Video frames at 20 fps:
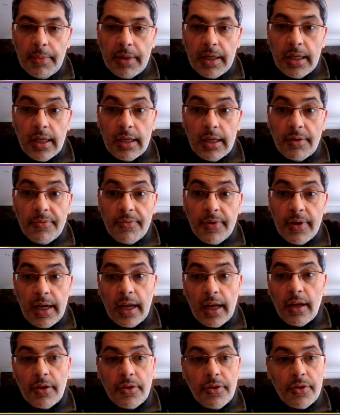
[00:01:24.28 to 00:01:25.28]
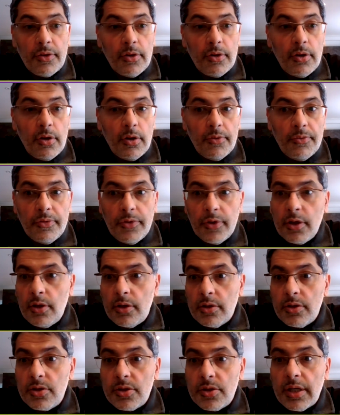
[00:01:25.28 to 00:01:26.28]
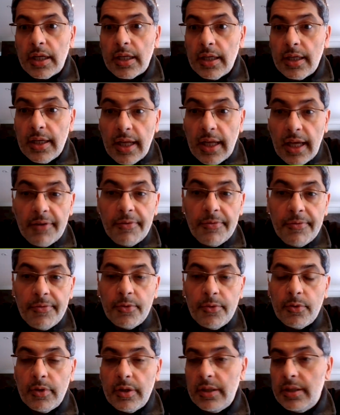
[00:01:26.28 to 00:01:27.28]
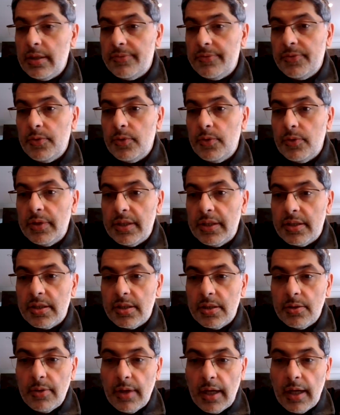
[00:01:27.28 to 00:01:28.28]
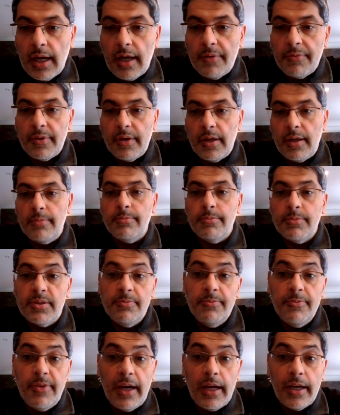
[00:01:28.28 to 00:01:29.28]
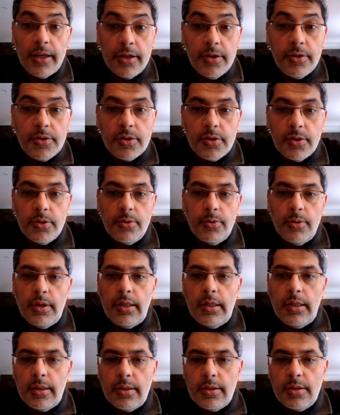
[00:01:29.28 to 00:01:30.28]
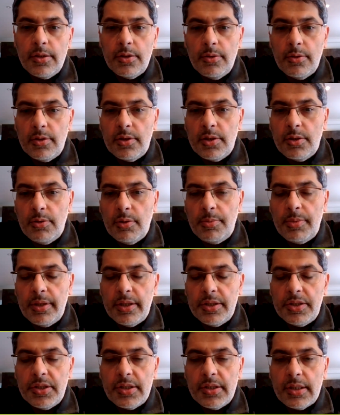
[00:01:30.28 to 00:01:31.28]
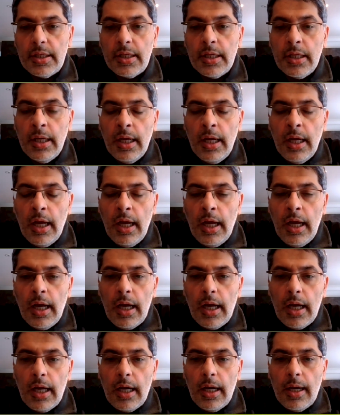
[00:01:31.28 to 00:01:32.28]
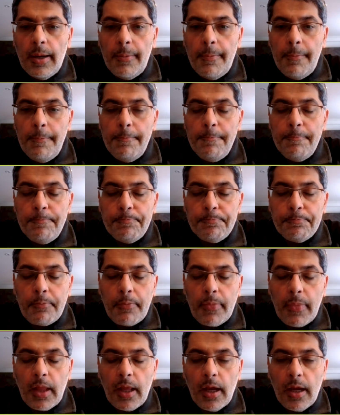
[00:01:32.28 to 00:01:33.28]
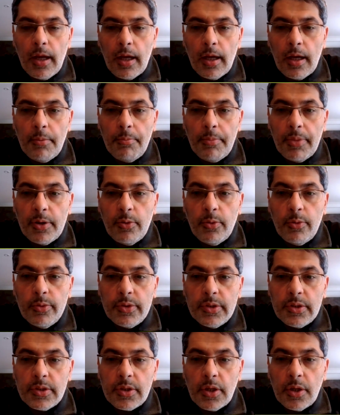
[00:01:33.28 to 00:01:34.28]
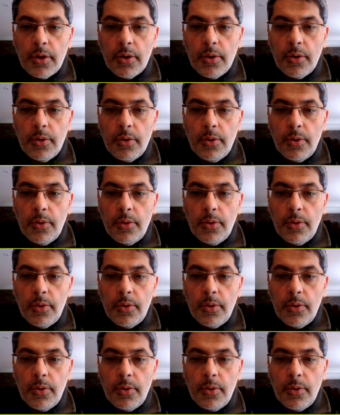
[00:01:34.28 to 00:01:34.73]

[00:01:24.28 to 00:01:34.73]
enough length of the contract left for it to have some value to a purchaser. But also